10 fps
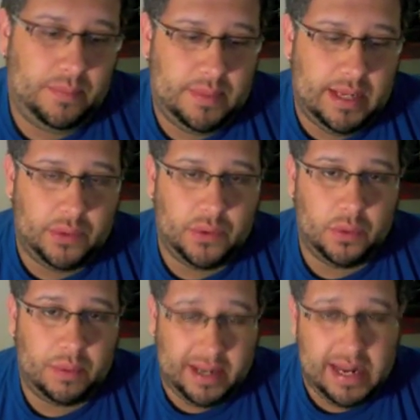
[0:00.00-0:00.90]
that
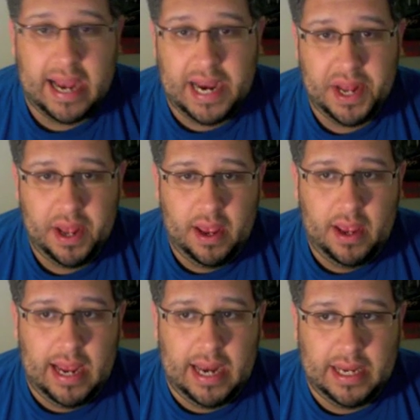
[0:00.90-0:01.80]
group had died,
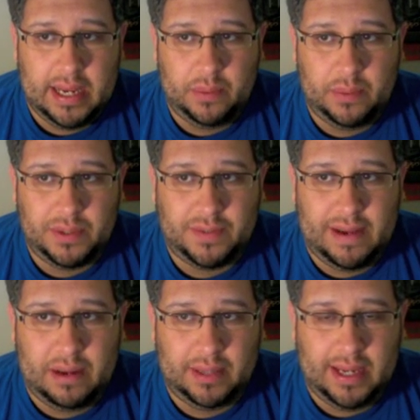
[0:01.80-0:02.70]
and he was
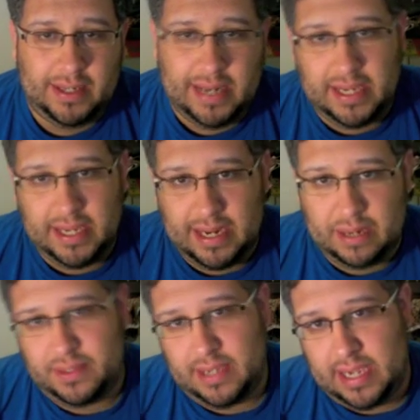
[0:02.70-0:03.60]
found like naked
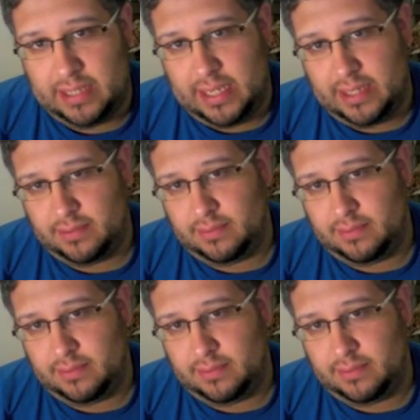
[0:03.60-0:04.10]
outside, like